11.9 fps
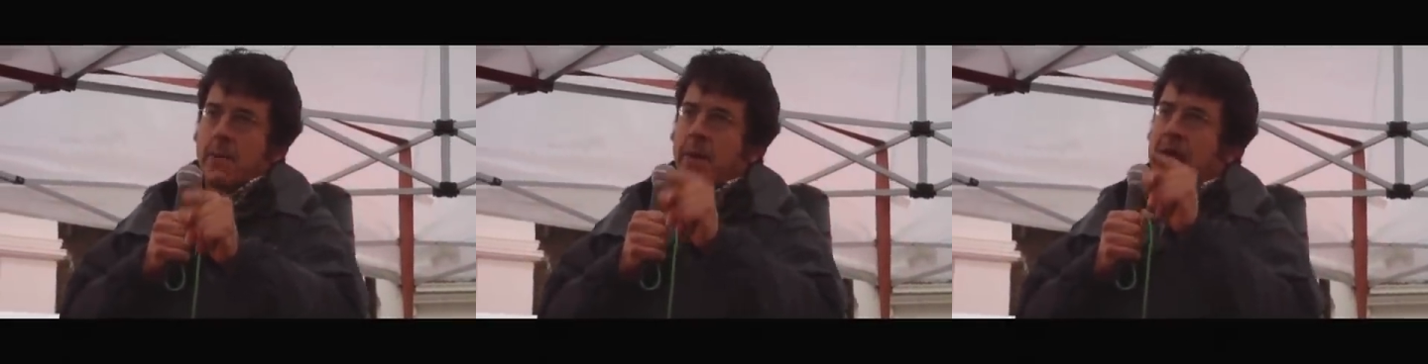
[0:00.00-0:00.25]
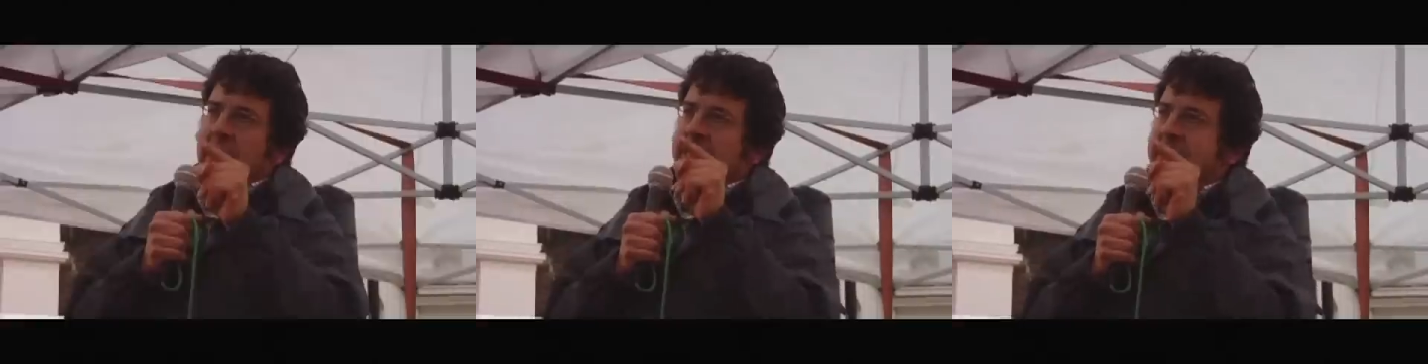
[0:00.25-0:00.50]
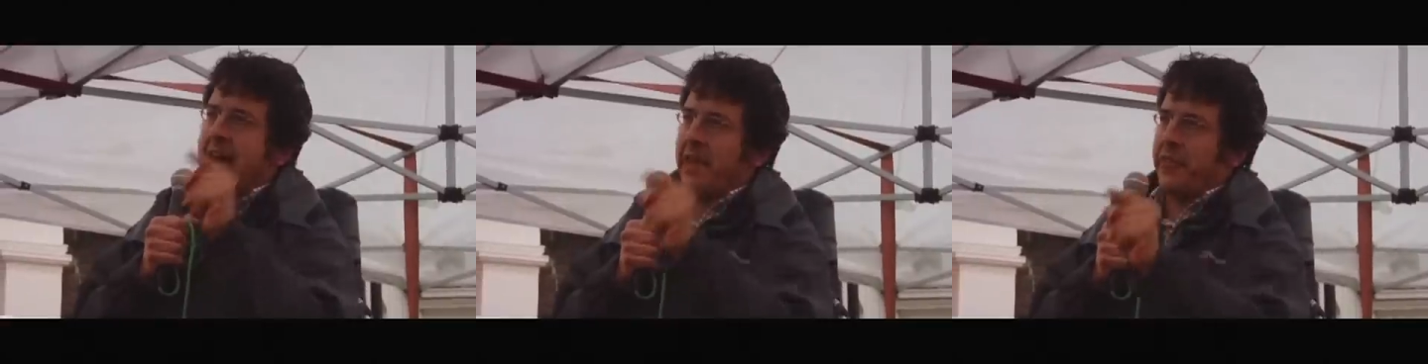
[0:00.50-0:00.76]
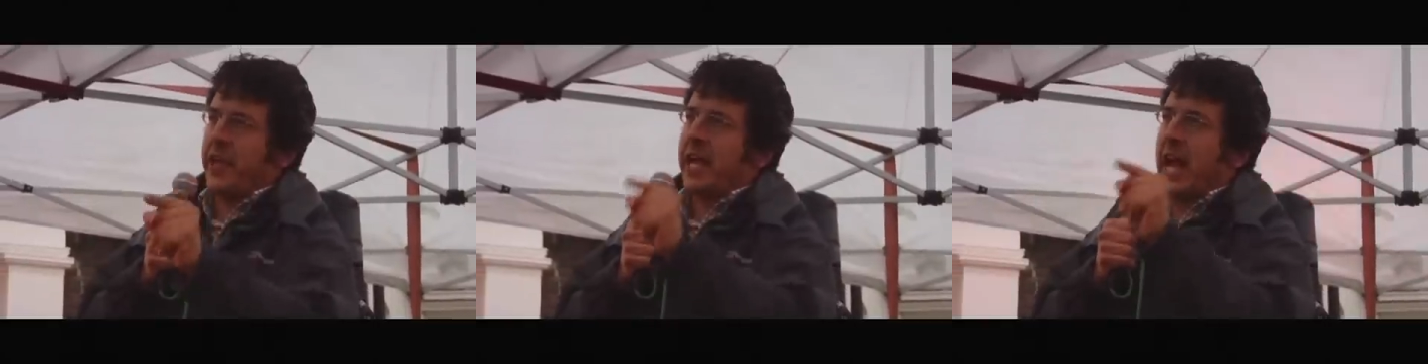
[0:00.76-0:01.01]
Because
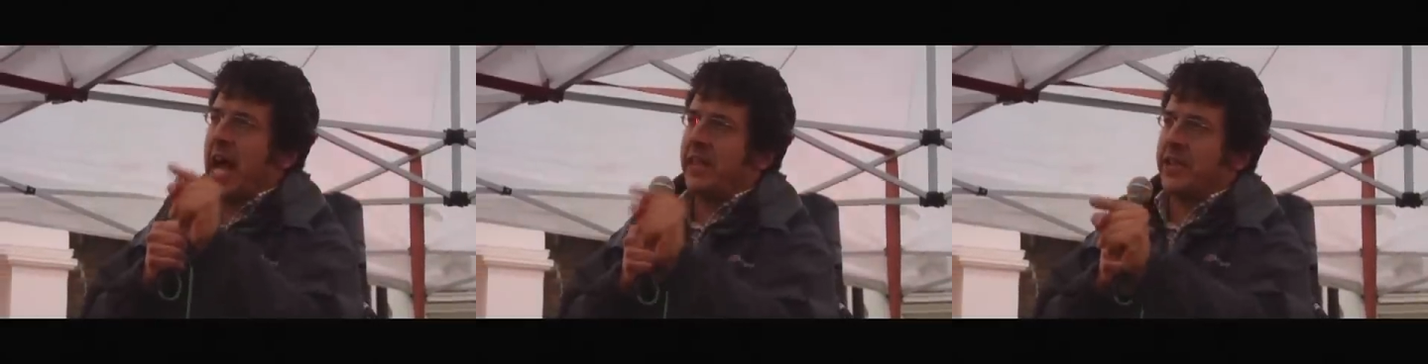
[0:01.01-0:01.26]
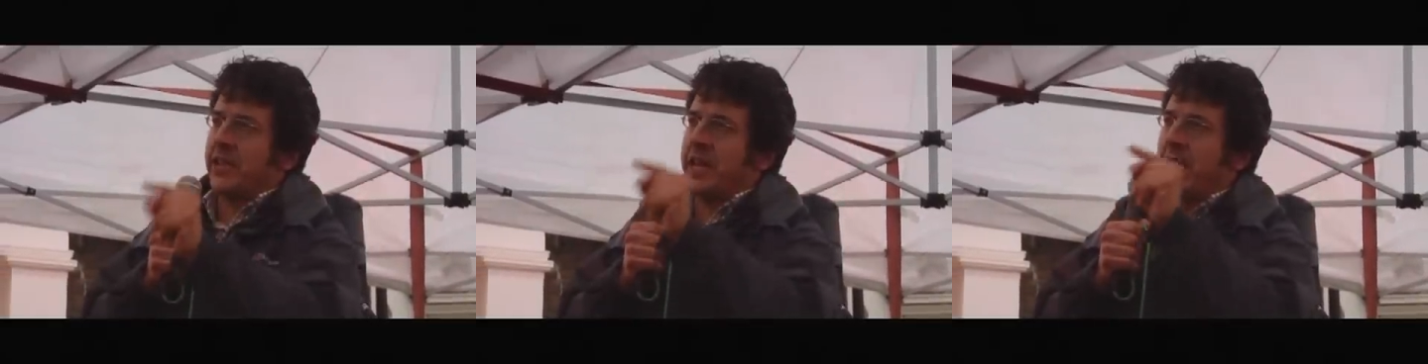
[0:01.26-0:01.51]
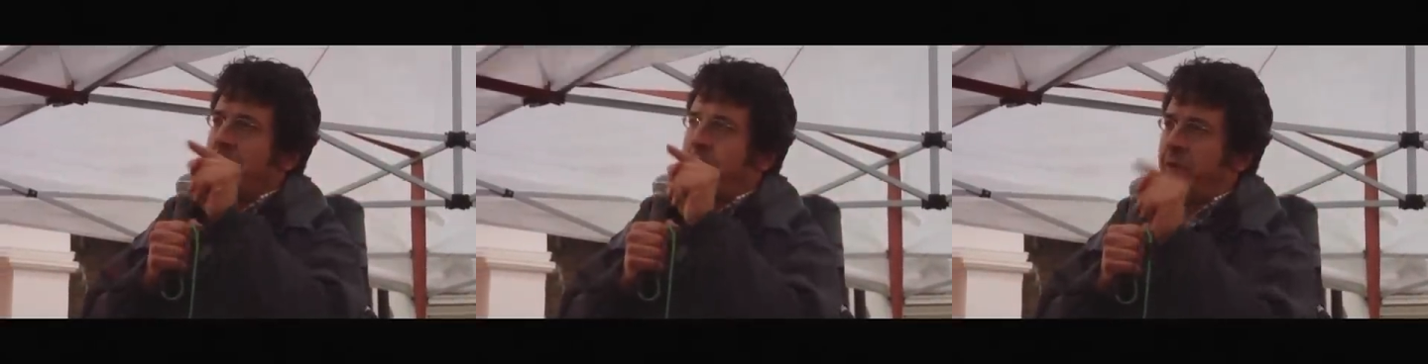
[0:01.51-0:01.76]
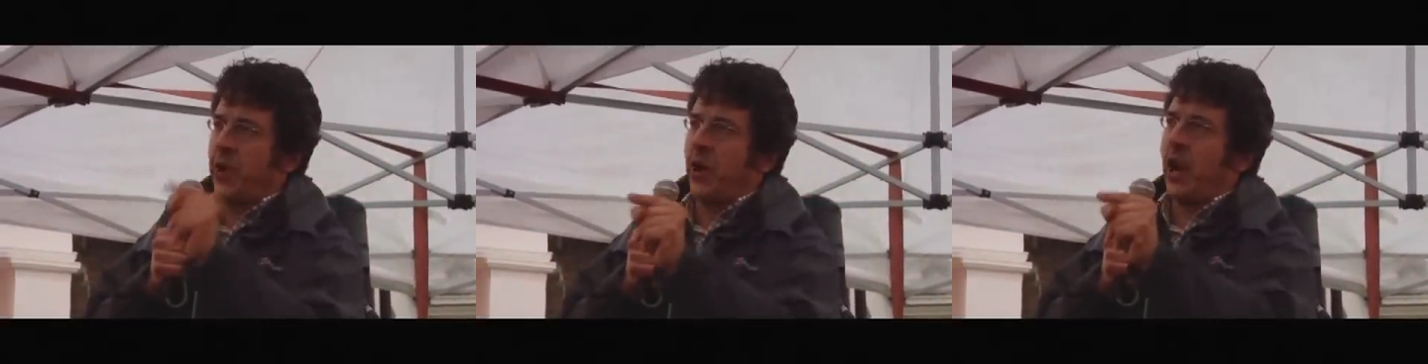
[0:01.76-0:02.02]
nothing other than a
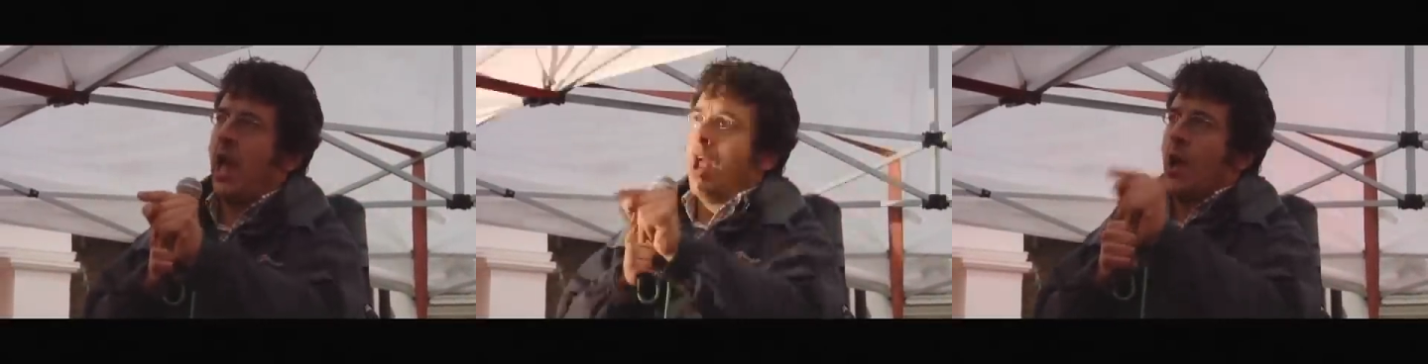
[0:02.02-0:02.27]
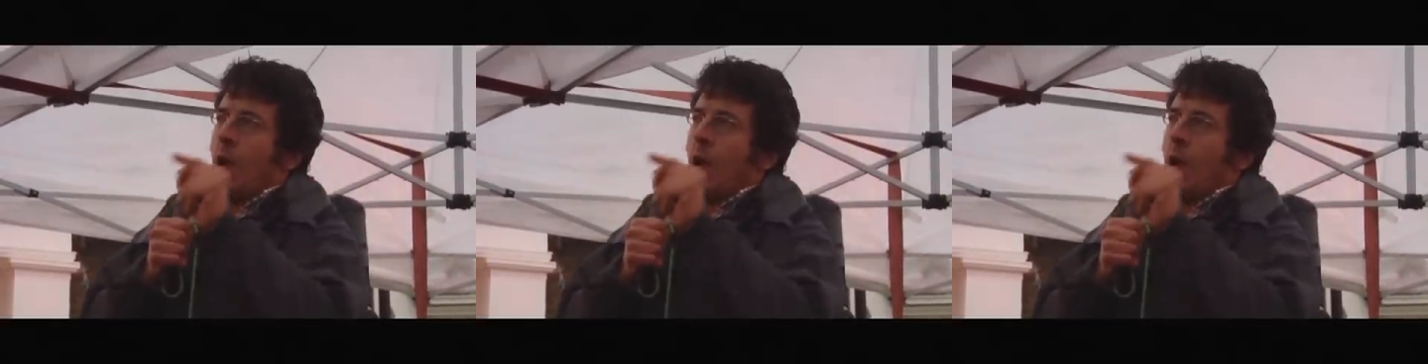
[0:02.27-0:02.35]
full